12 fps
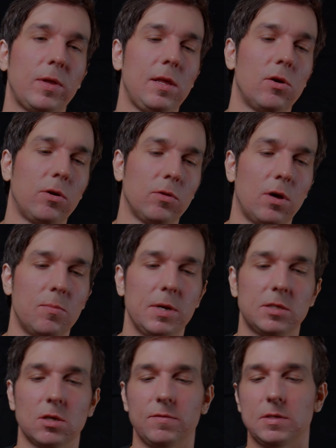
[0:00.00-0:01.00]
with the
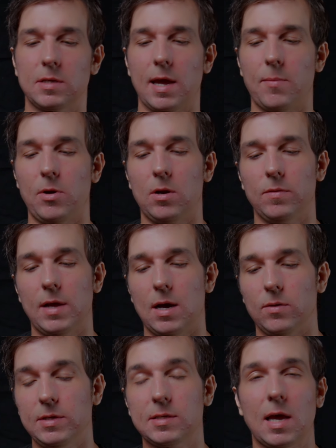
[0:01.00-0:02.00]
ergonomics of this camera. Now,
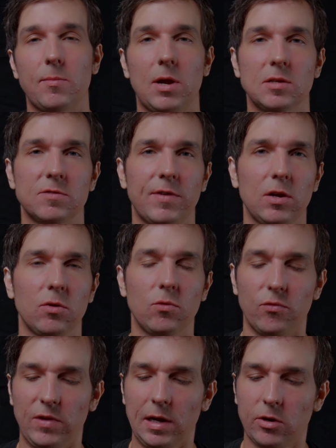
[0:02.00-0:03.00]
this camera has a very good
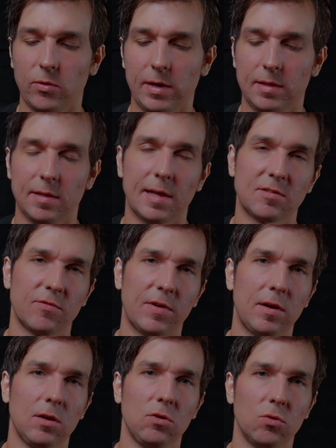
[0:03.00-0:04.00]
feel to it. It has a
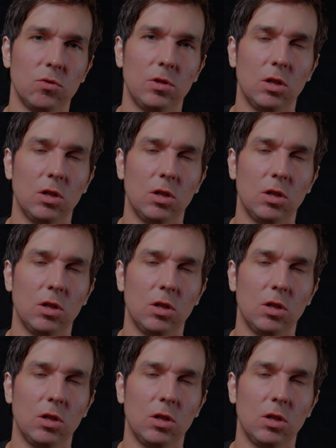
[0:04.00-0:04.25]
very good